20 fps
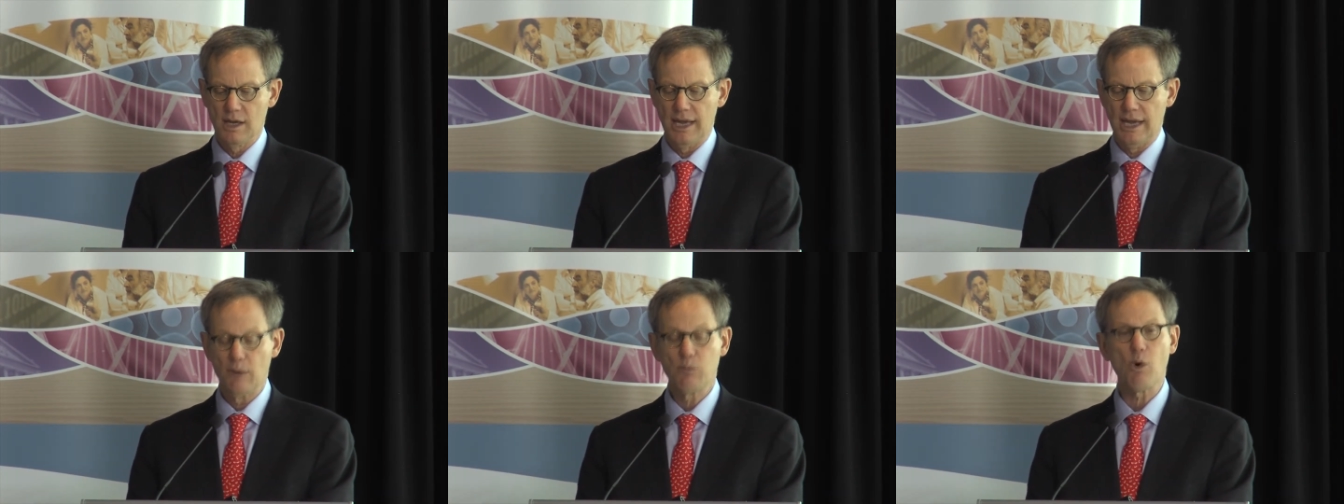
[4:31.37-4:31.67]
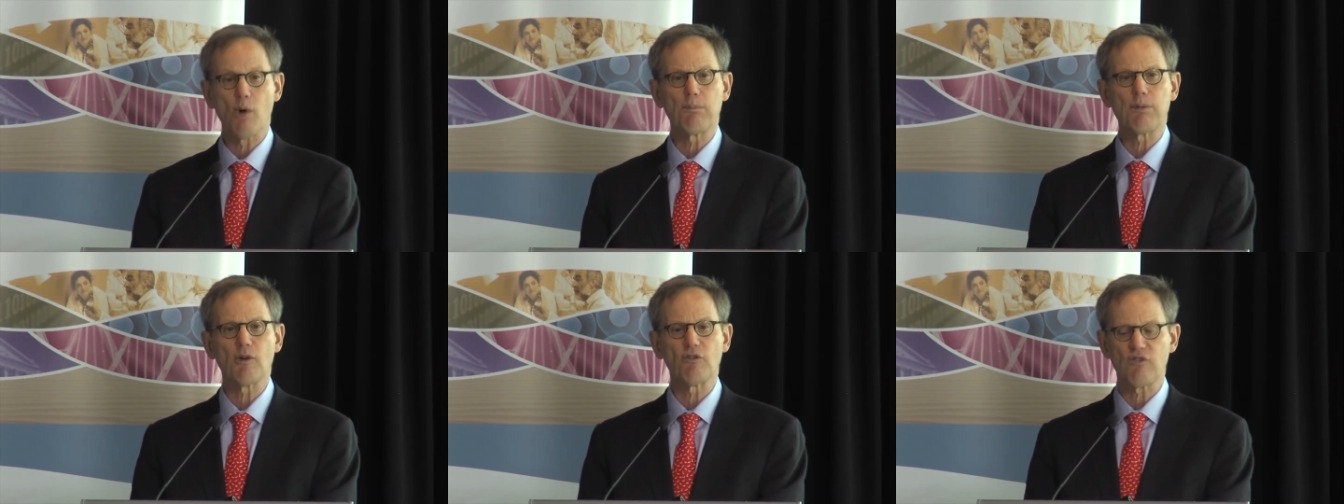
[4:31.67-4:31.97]
It
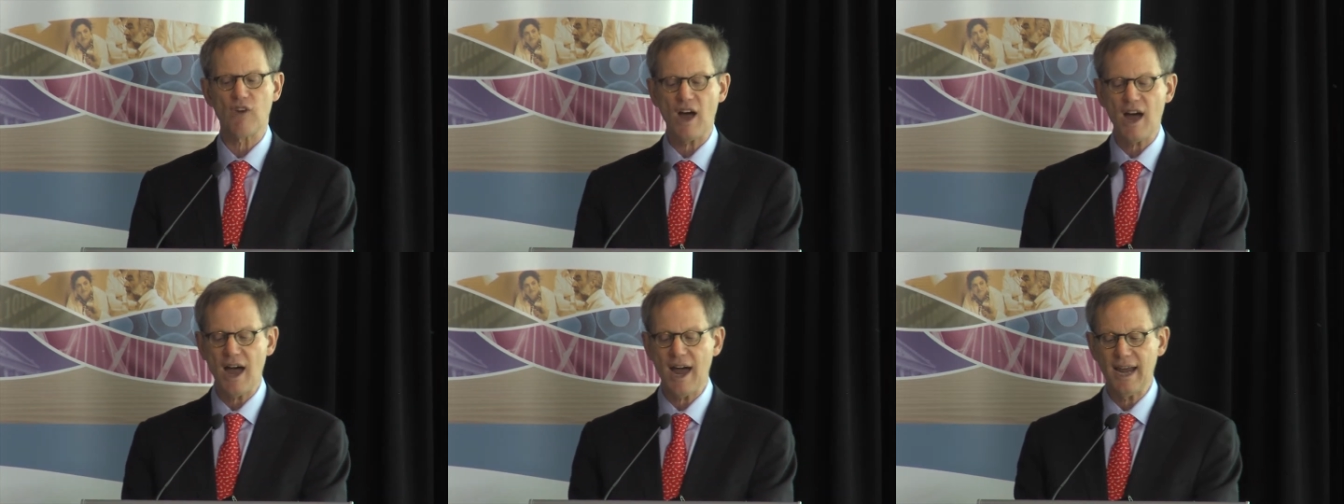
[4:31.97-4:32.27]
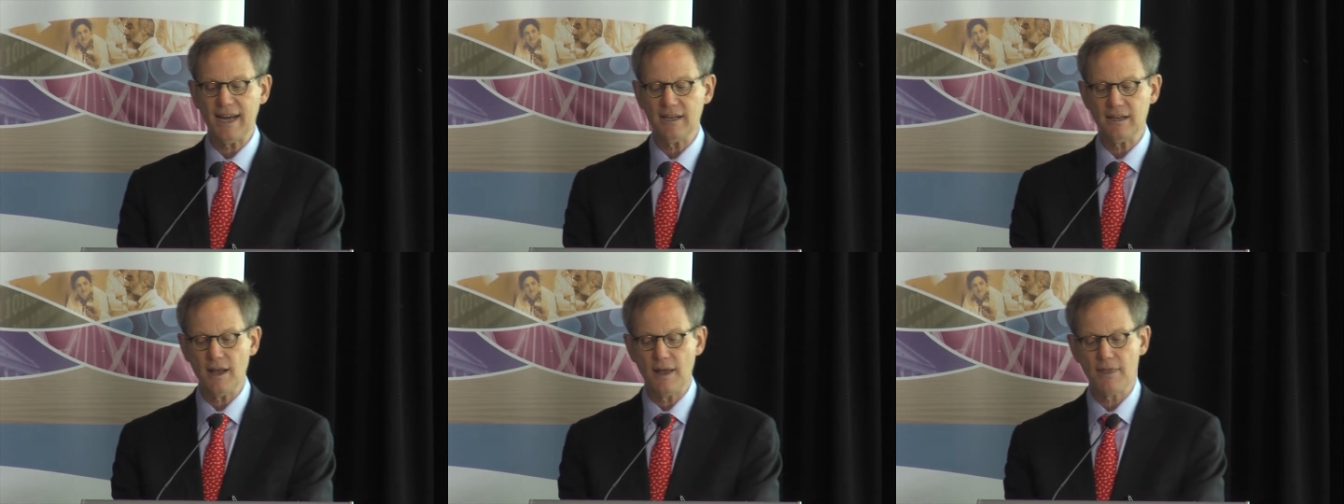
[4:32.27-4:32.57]
will
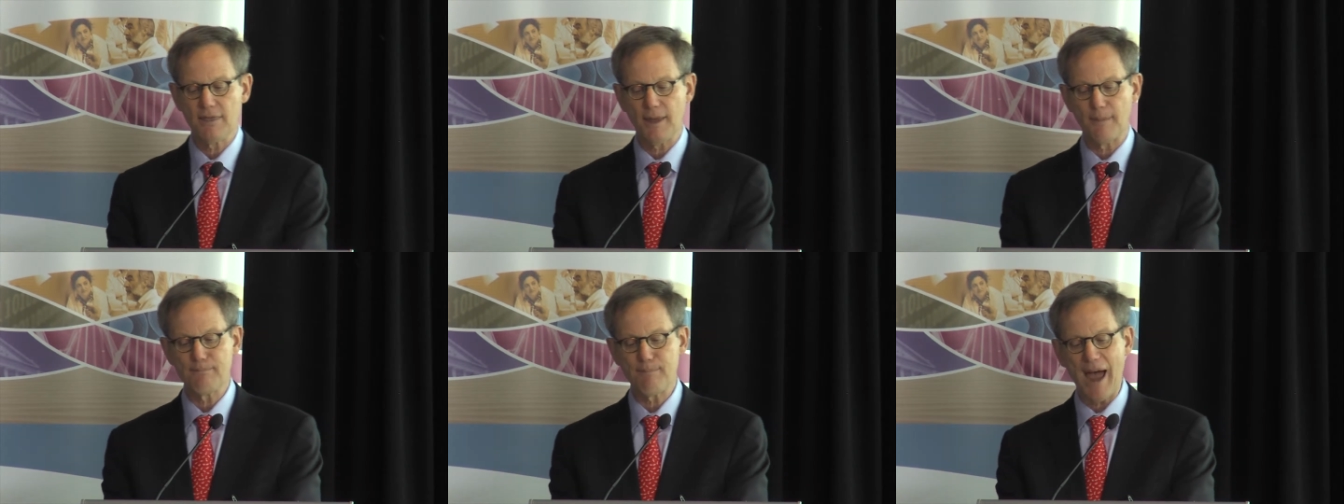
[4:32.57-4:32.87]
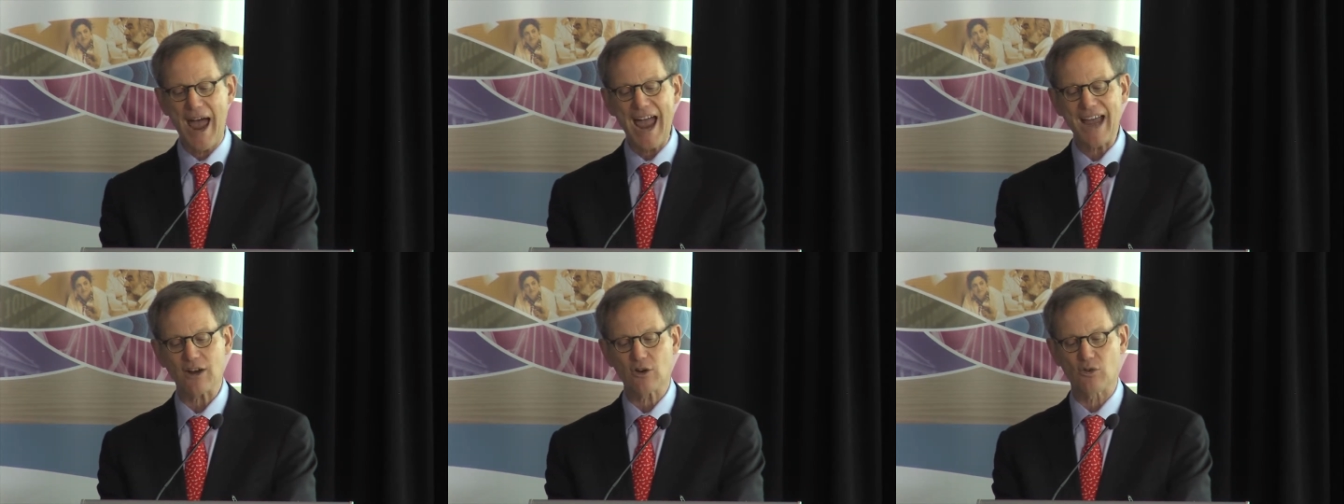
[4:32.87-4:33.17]
provide the
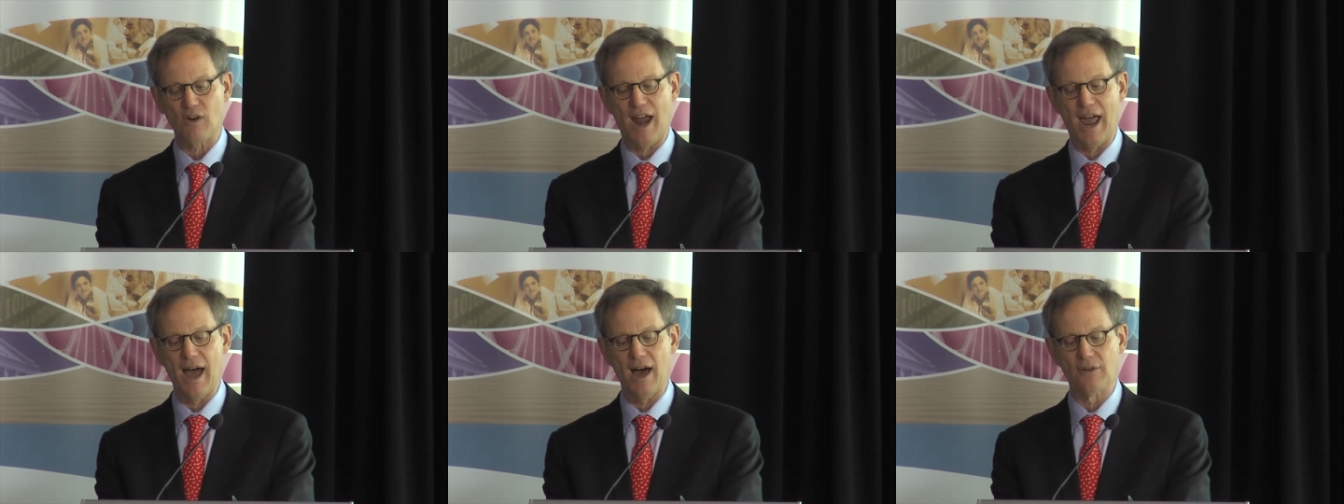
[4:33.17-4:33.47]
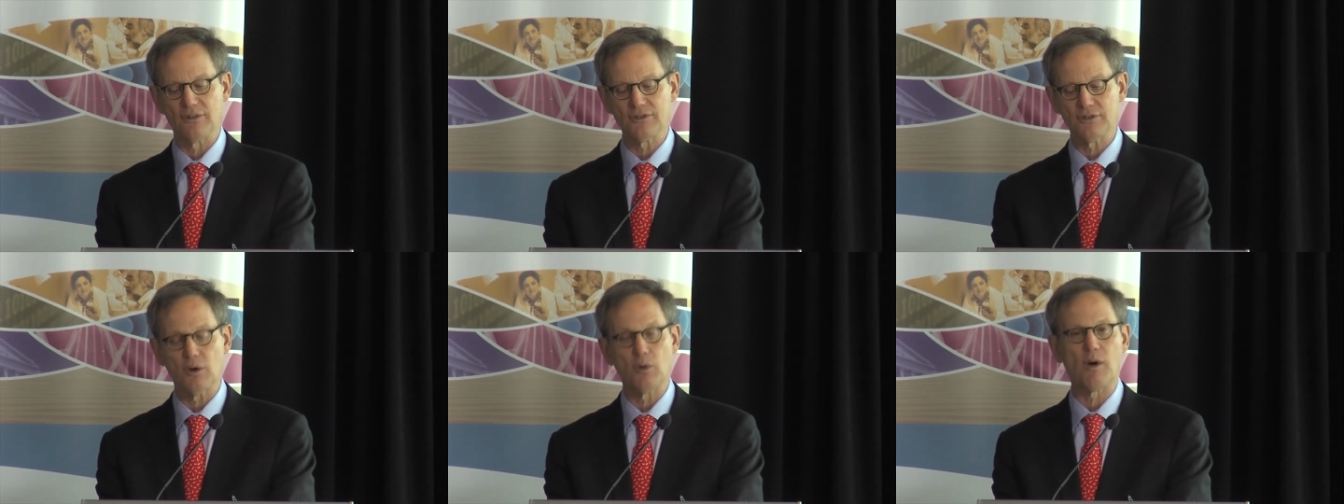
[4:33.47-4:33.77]

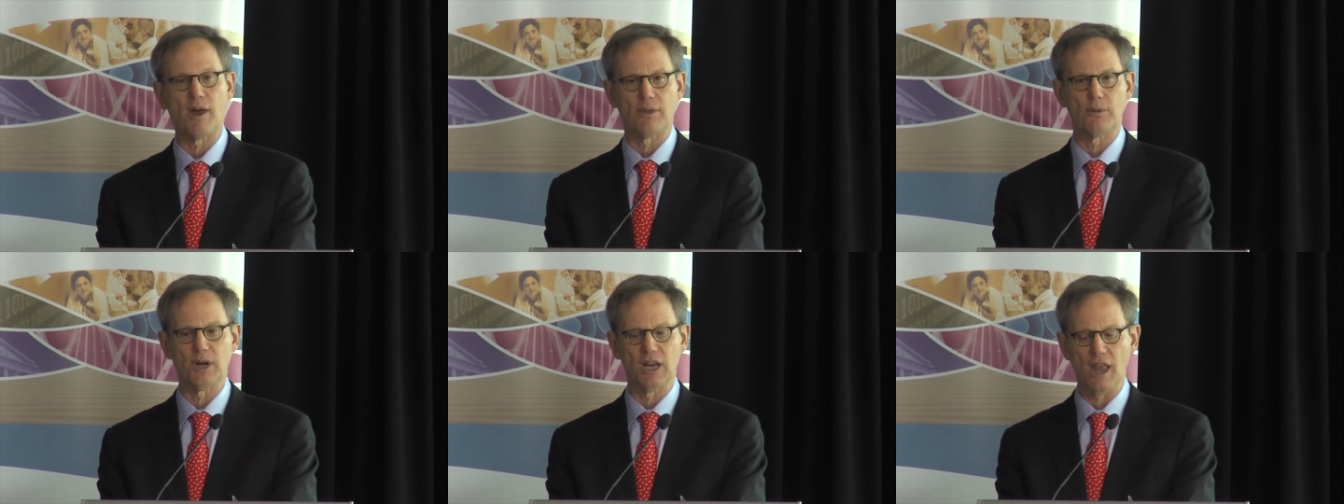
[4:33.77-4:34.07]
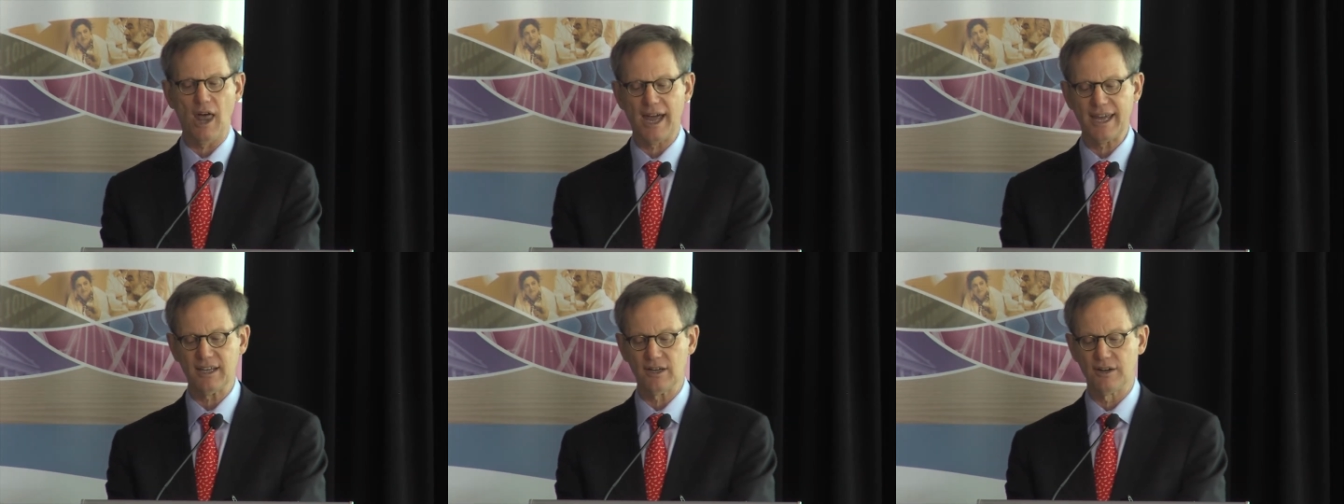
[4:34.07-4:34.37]
background, whether we
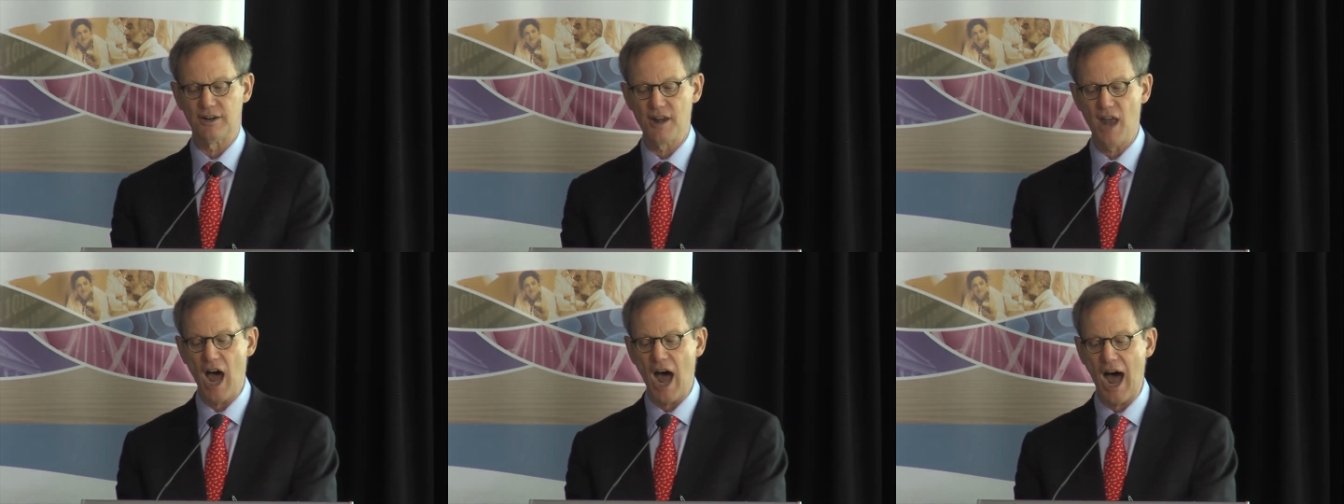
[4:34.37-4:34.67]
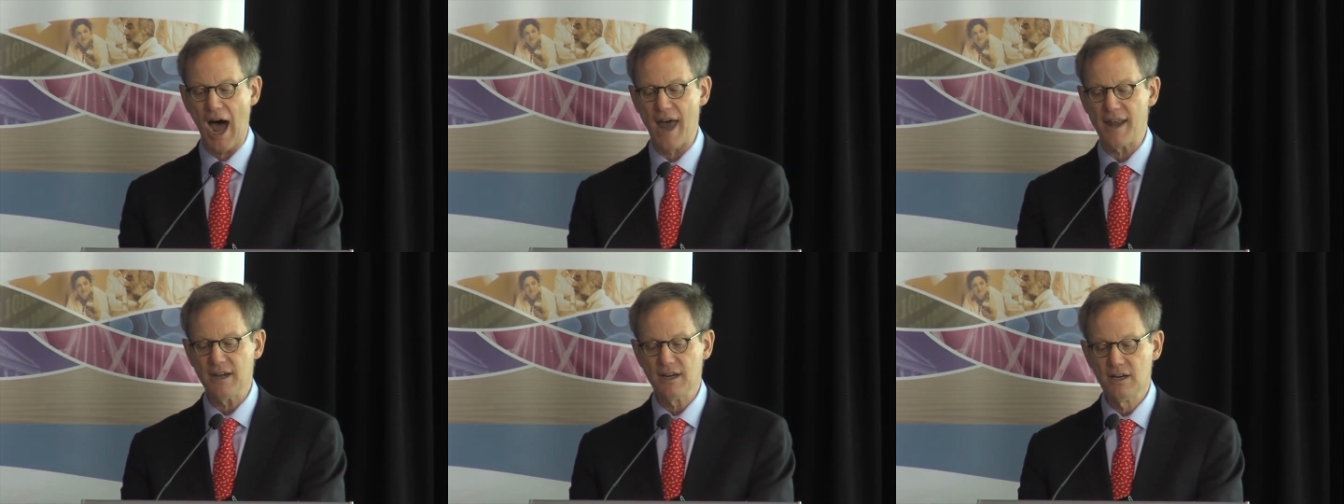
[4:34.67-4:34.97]
like it or
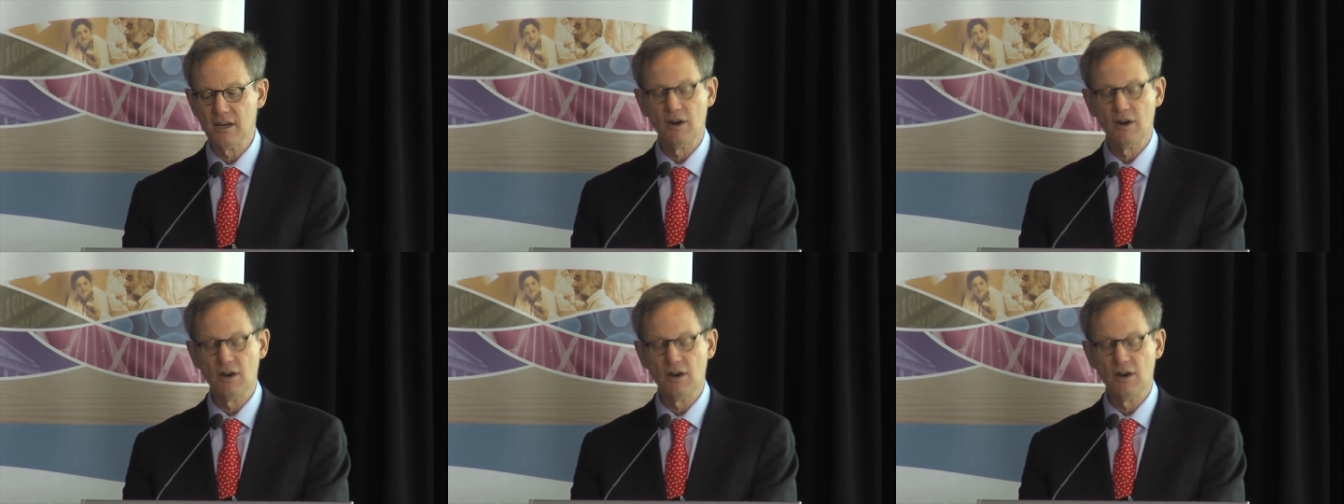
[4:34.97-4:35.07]
not,